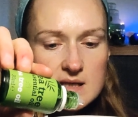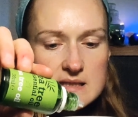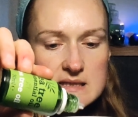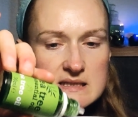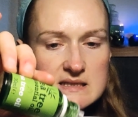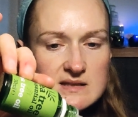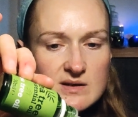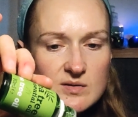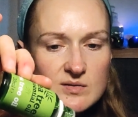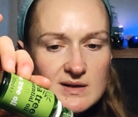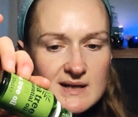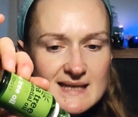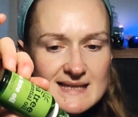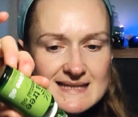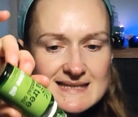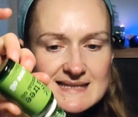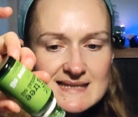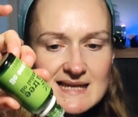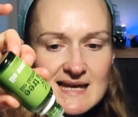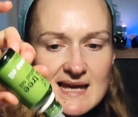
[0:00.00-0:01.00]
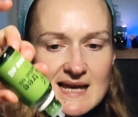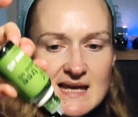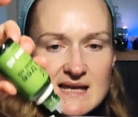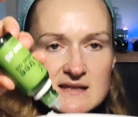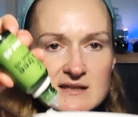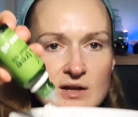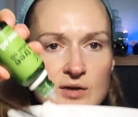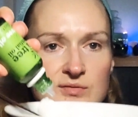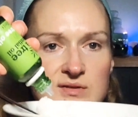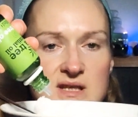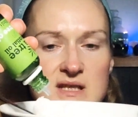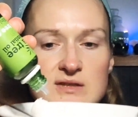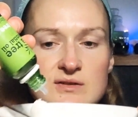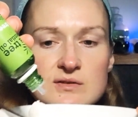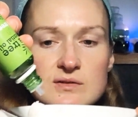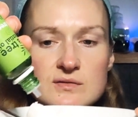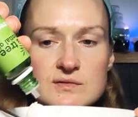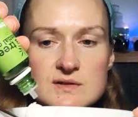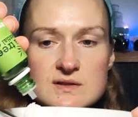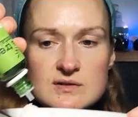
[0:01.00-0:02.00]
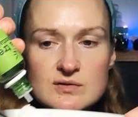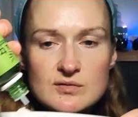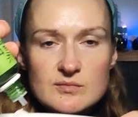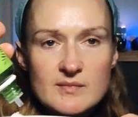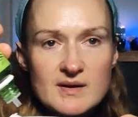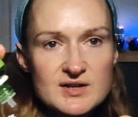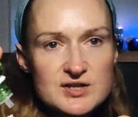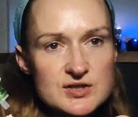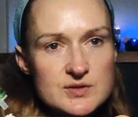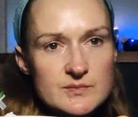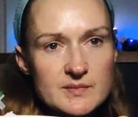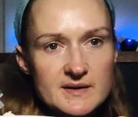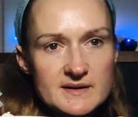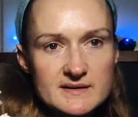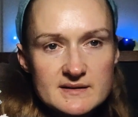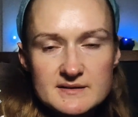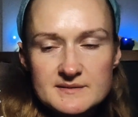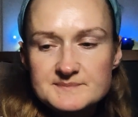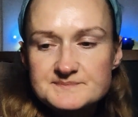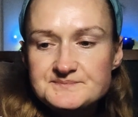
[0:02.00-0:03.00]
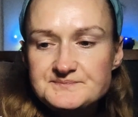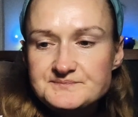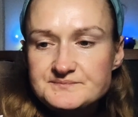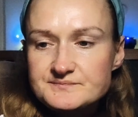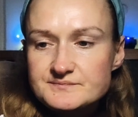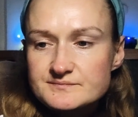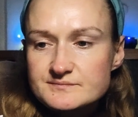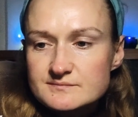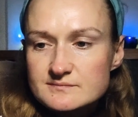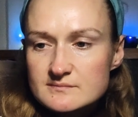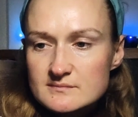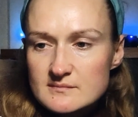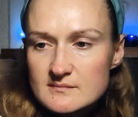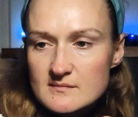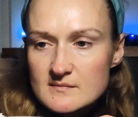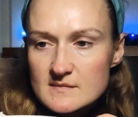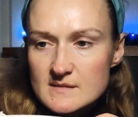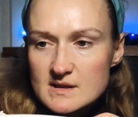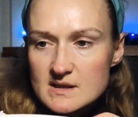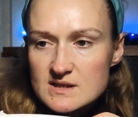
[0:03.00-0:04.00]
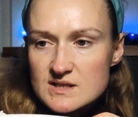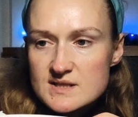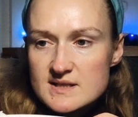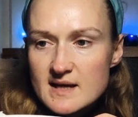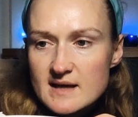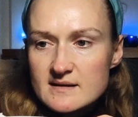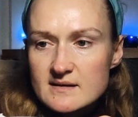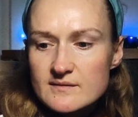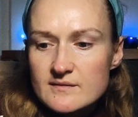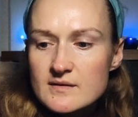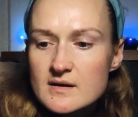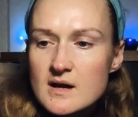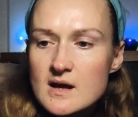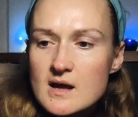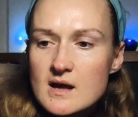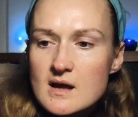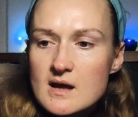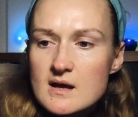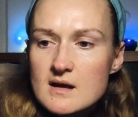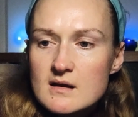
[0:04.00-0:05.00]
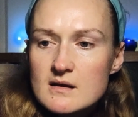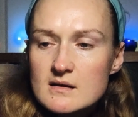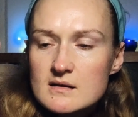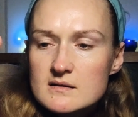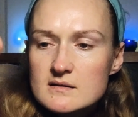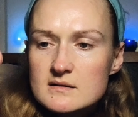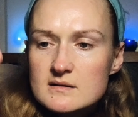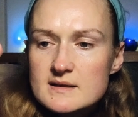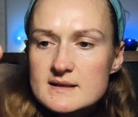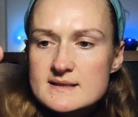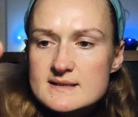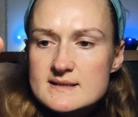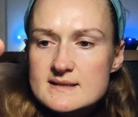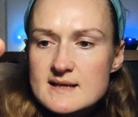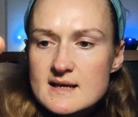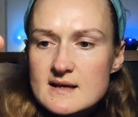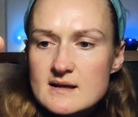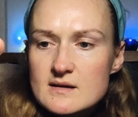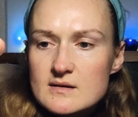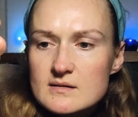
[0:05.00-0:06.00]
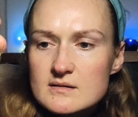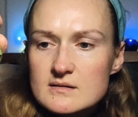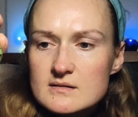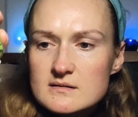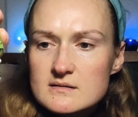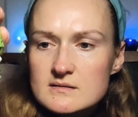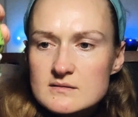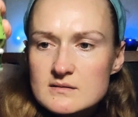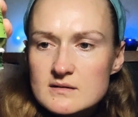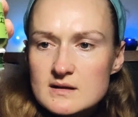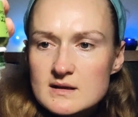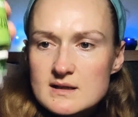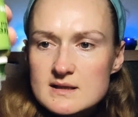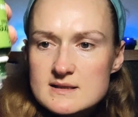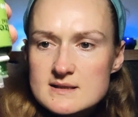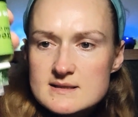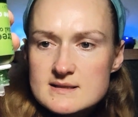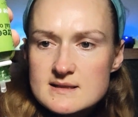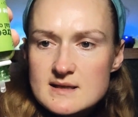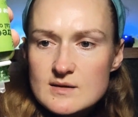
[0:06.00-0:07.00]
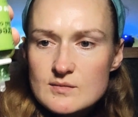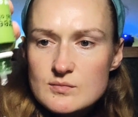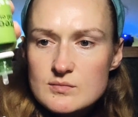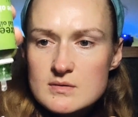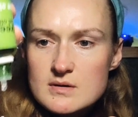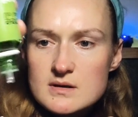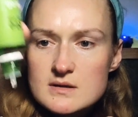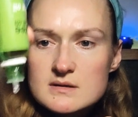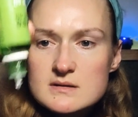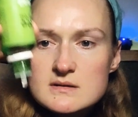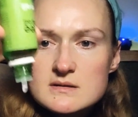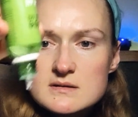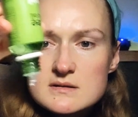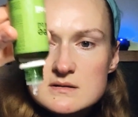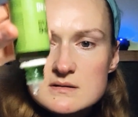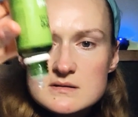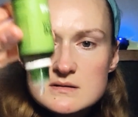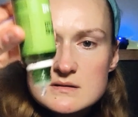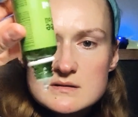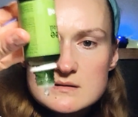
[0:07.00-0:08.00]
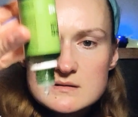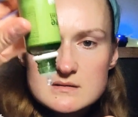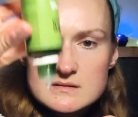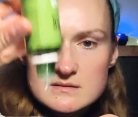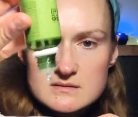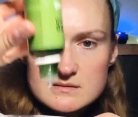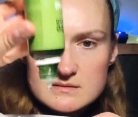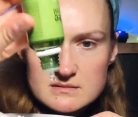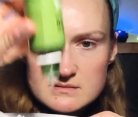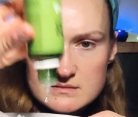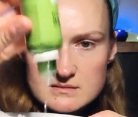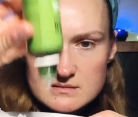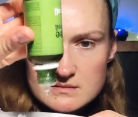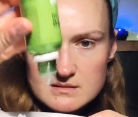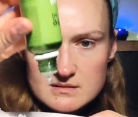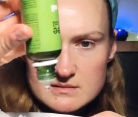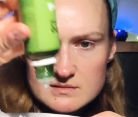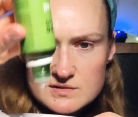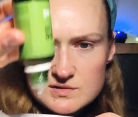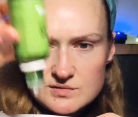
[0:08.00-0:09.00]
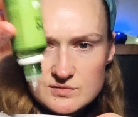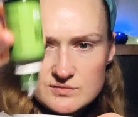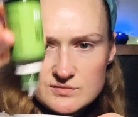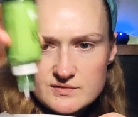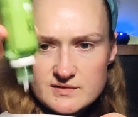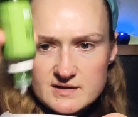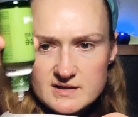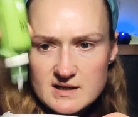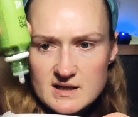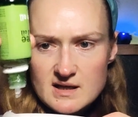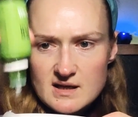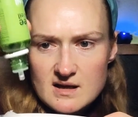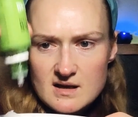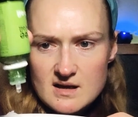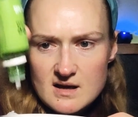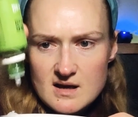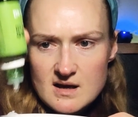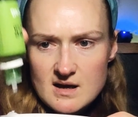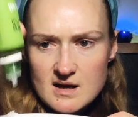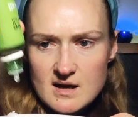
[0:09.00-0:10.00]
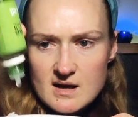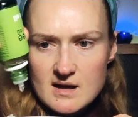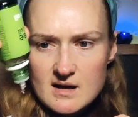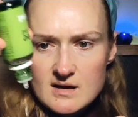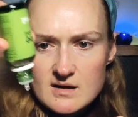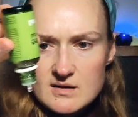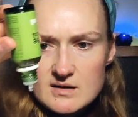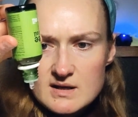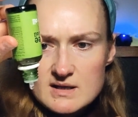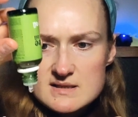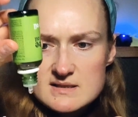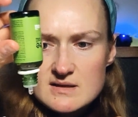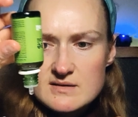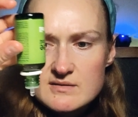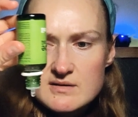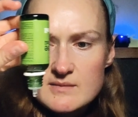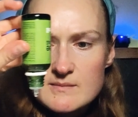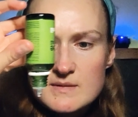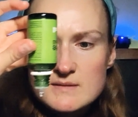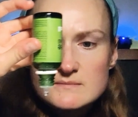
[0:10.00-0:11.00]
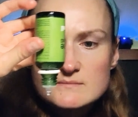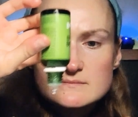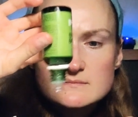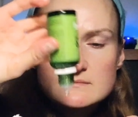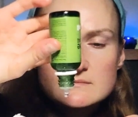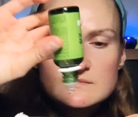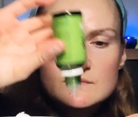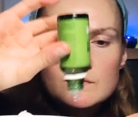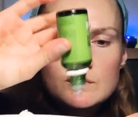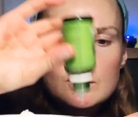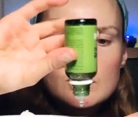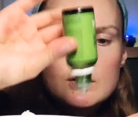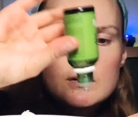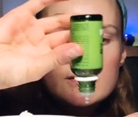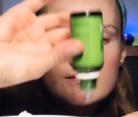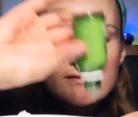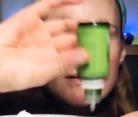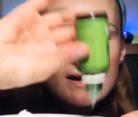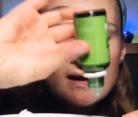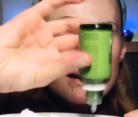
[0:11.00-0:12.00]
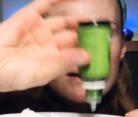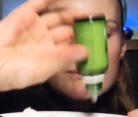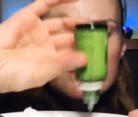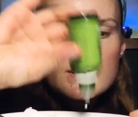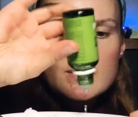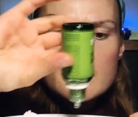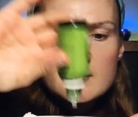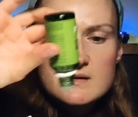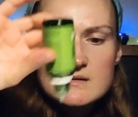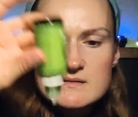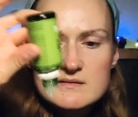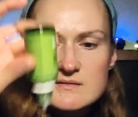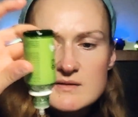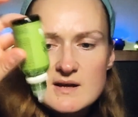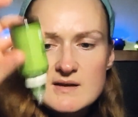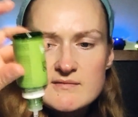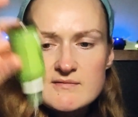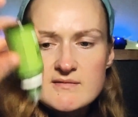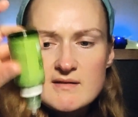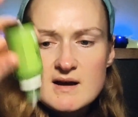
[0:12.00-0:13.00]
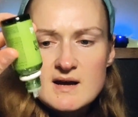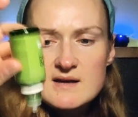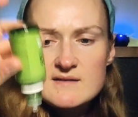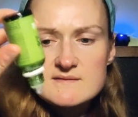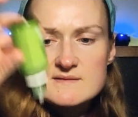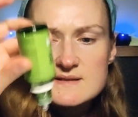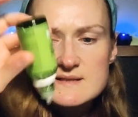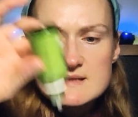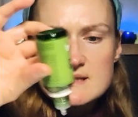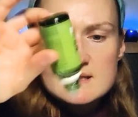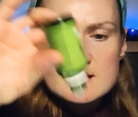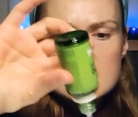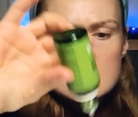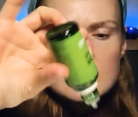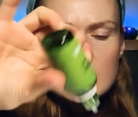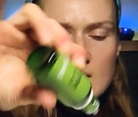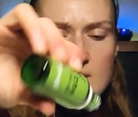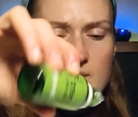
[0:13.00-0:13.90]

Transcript: So let's say, no need to use too much, but just kind of, let's say 1, 2, 3. Okay, it's not coming. 4, 5, maybe, okay, 5, 6,